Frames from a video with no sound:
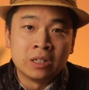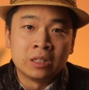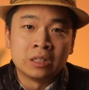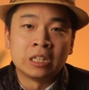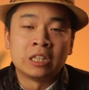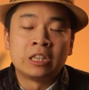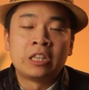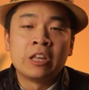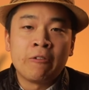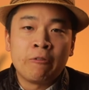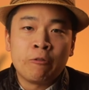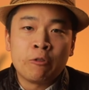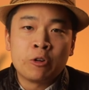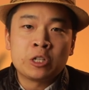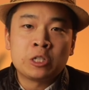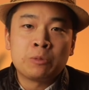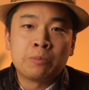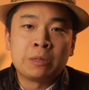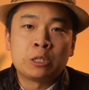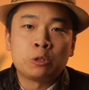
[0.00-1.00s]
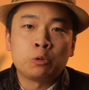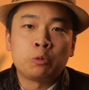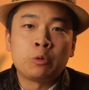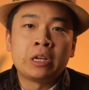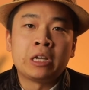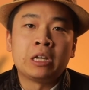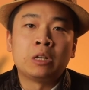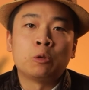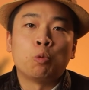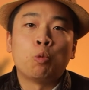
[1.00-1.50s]
the difference
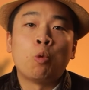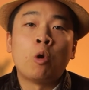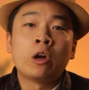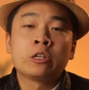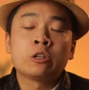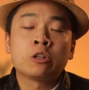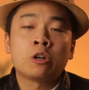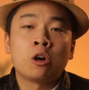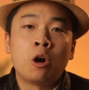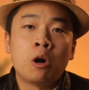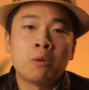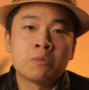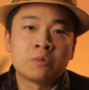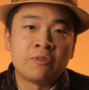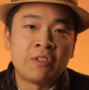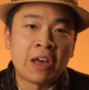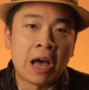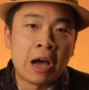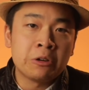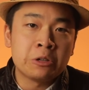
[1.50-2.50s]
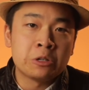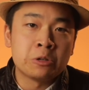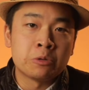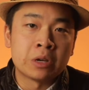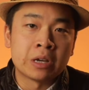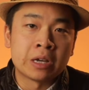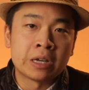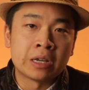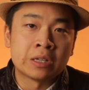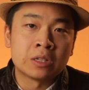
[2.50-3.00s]
between what your home's value
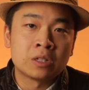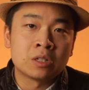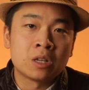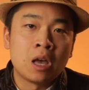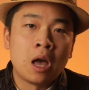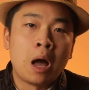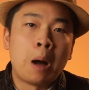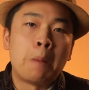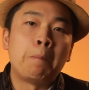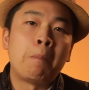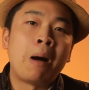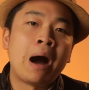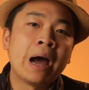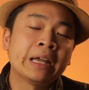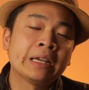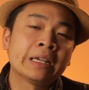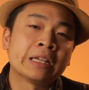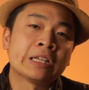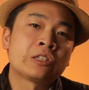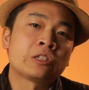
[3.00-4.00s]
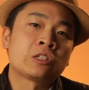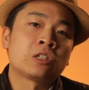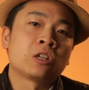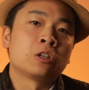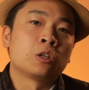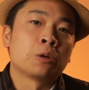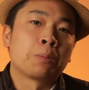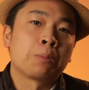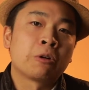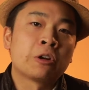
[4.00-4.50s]
is minus
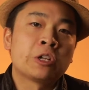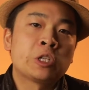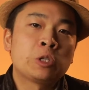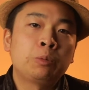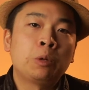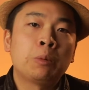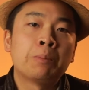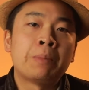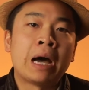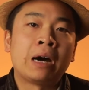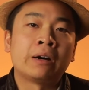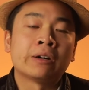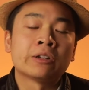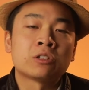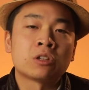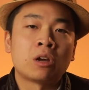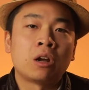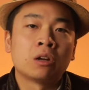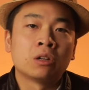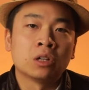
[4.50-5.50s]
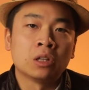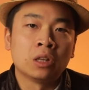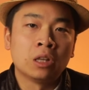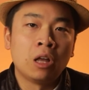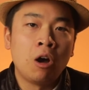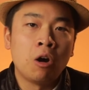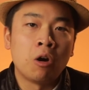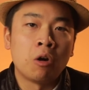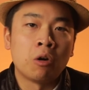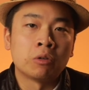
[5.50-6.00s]
your principal balance on the
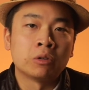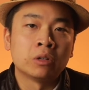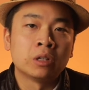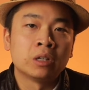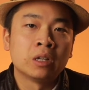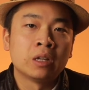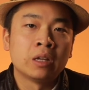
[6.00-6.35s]
loan,